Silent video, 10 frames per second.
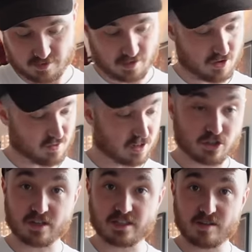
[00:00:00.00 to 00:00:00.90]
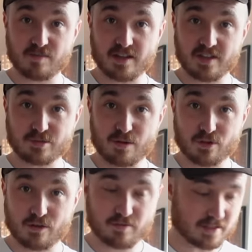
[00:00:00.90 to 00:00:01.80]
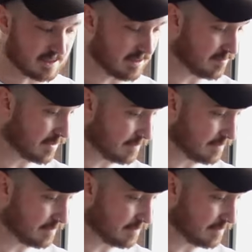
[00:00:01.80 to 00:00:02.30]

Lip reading: so I trust them, and that's where I bought it from this time.